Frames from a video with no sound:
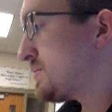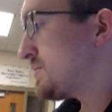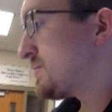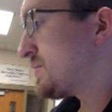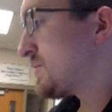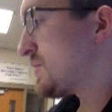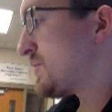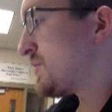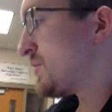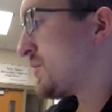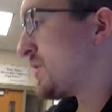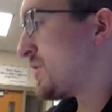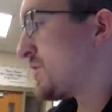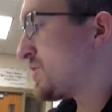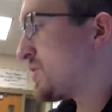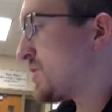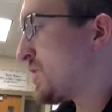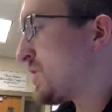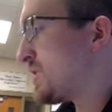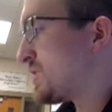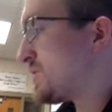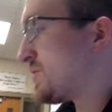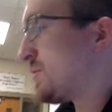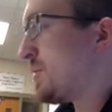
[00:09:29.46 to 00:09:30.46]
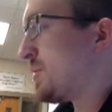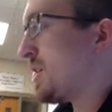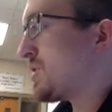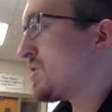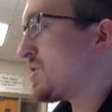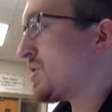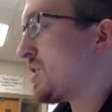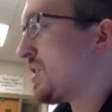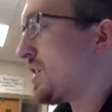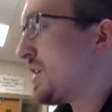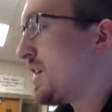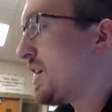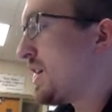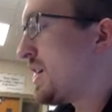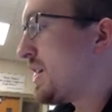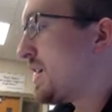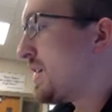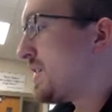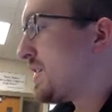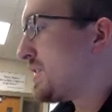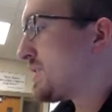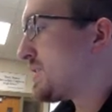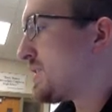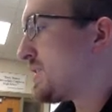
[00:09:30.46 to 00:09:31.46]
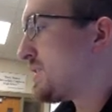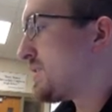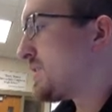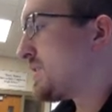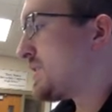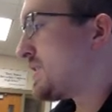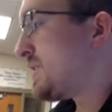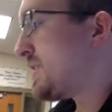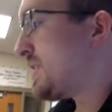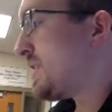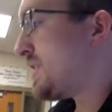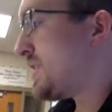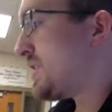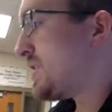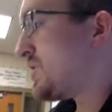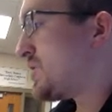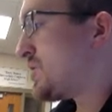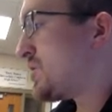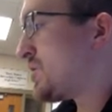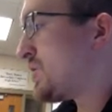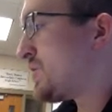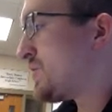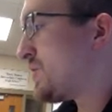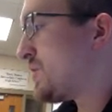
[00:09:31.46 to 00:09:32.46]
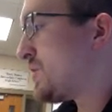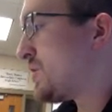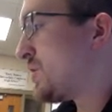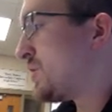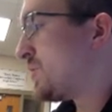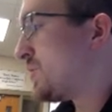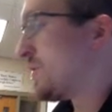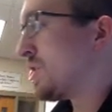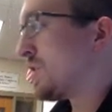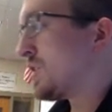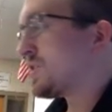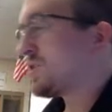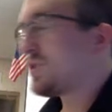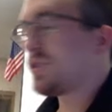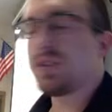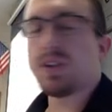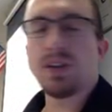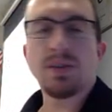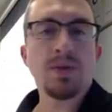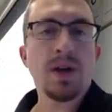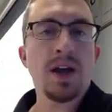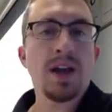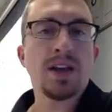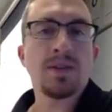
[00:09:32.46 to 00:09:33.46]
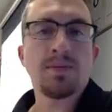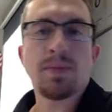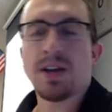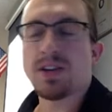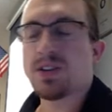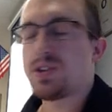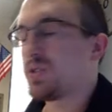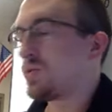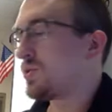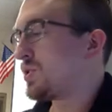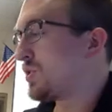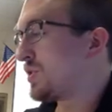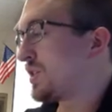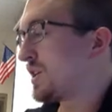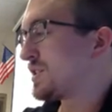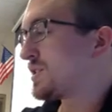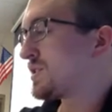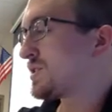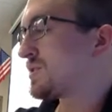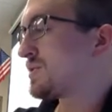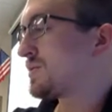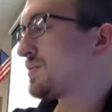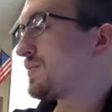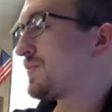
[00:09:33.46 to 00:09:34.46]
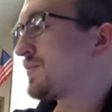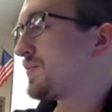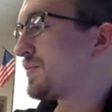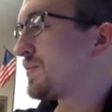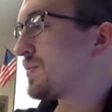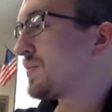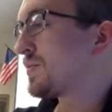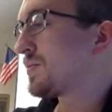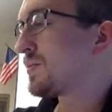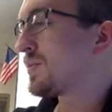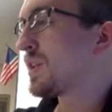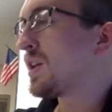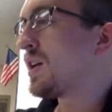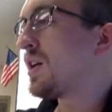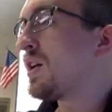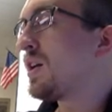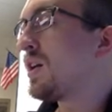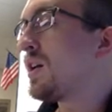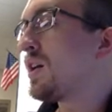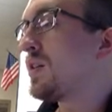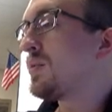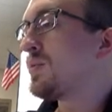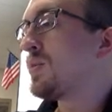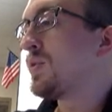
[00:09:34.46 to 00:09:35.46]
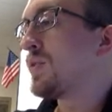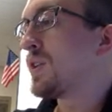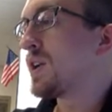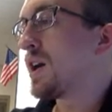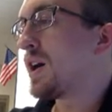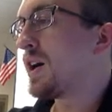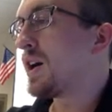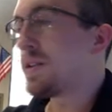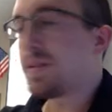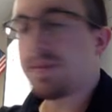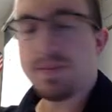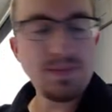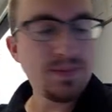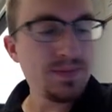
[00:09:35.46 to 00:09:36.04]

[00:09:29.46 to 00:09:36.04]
for this transformation, this is indeed shifted over to the right by 2 units. Moving on.